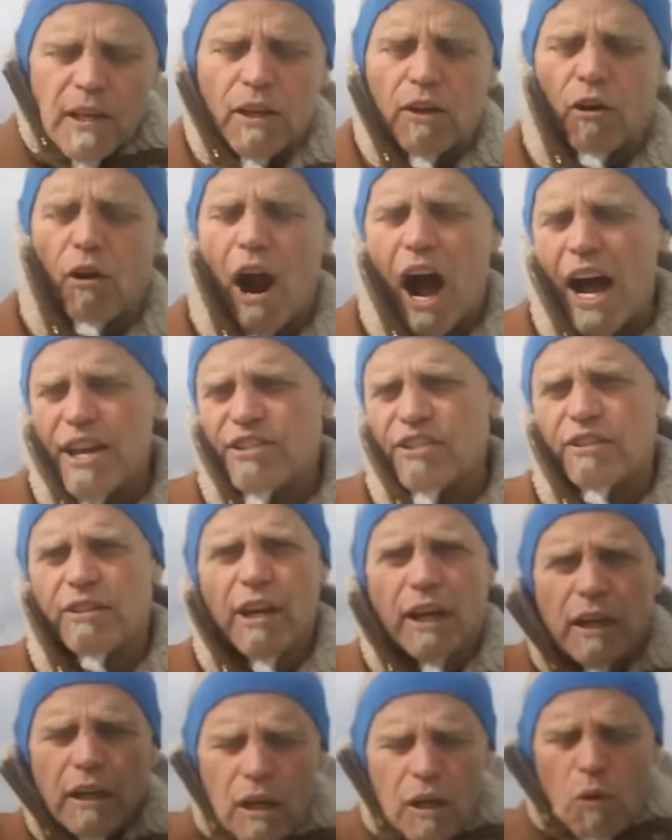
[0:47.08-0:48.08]
cross
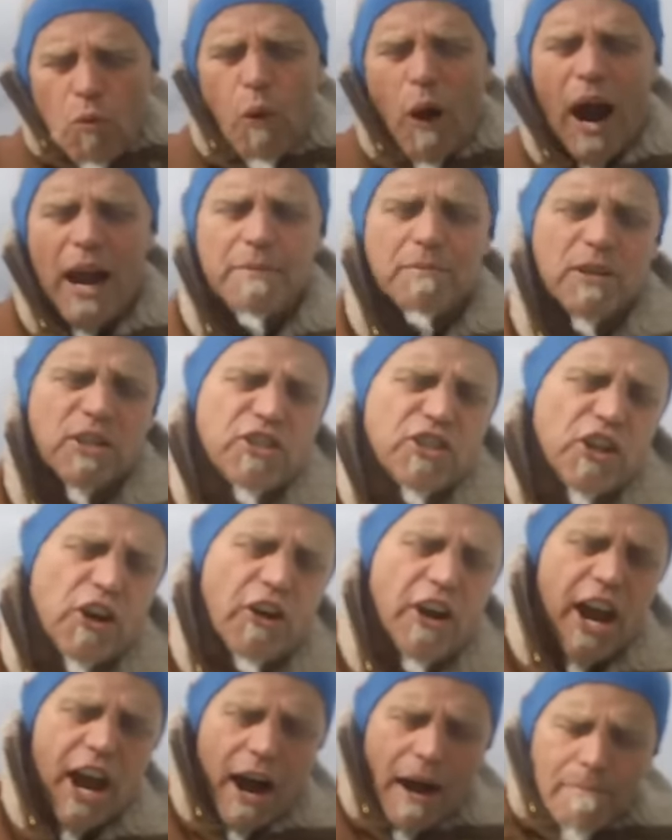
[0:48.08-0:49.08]
the wide
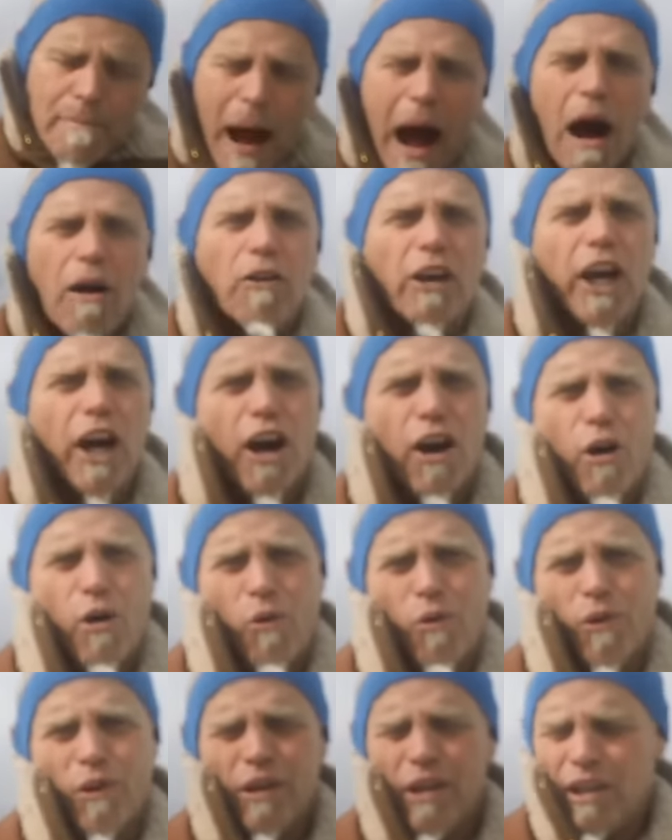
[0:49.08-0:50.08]
Missouri on
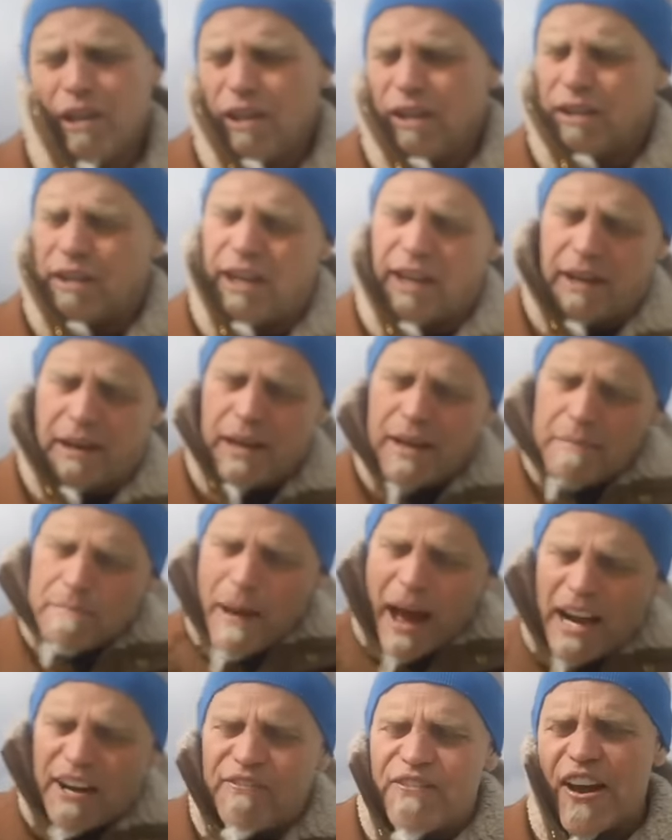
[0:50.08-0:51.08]
Balco, the
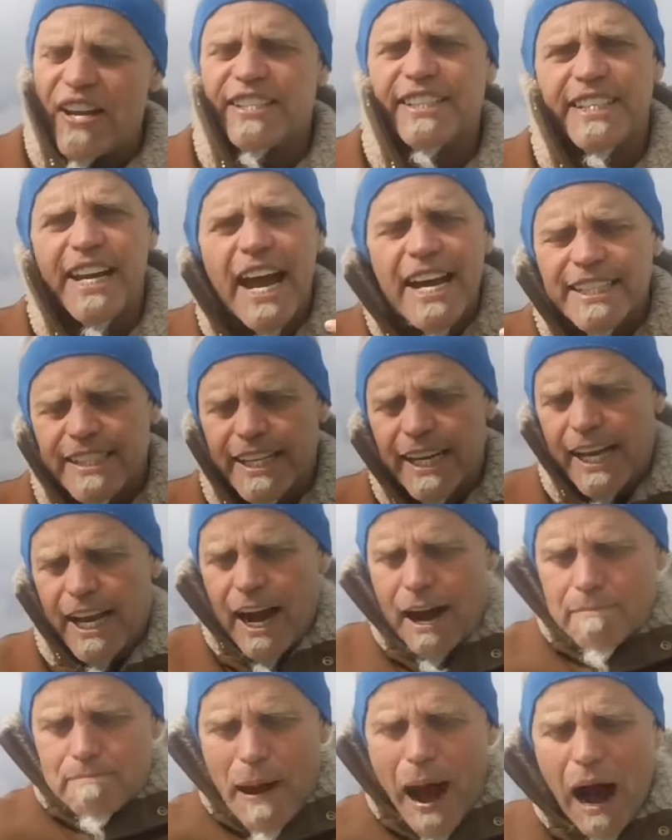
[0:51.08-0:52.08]
manifest destiny
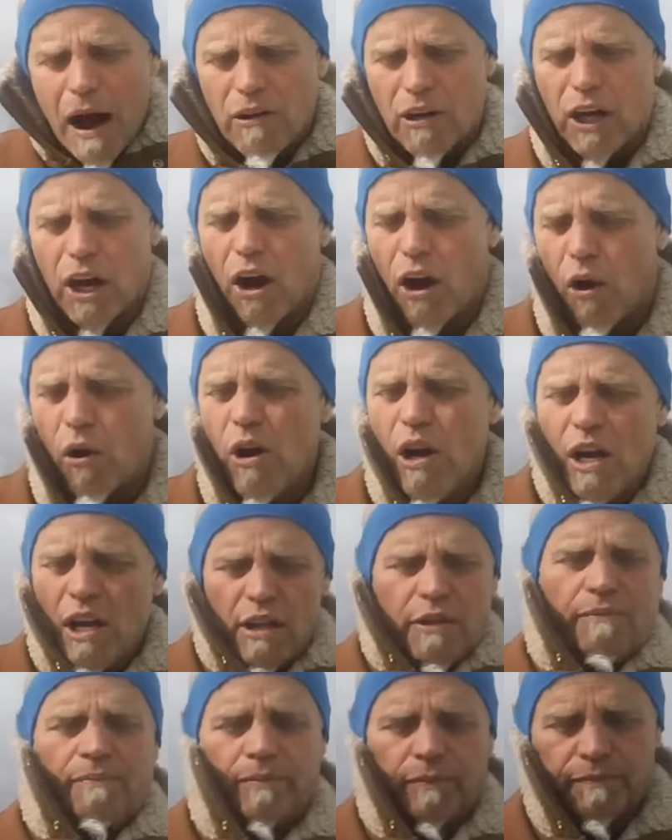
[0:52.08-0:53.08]
on Balco.
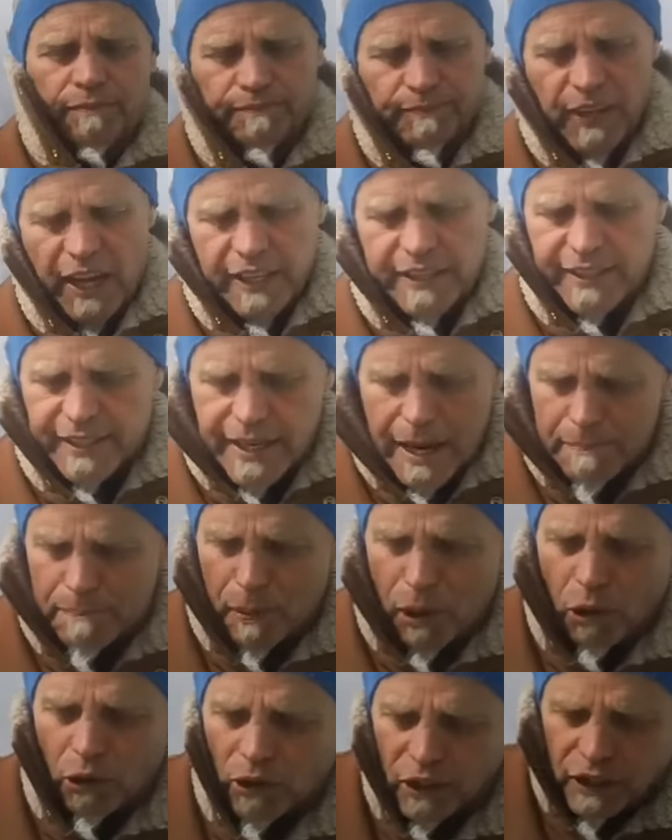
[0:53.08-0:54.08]
It's
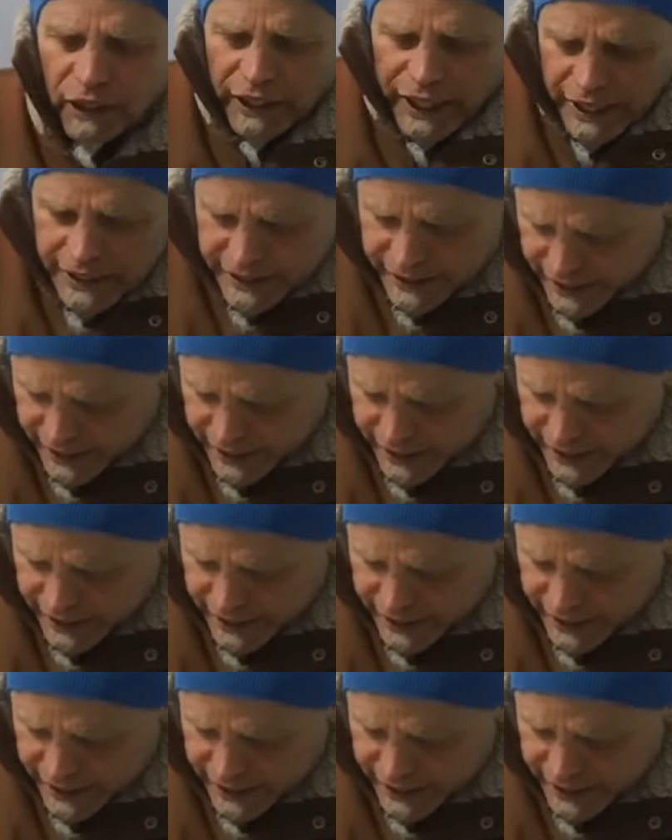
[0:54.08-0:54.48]
simple. It's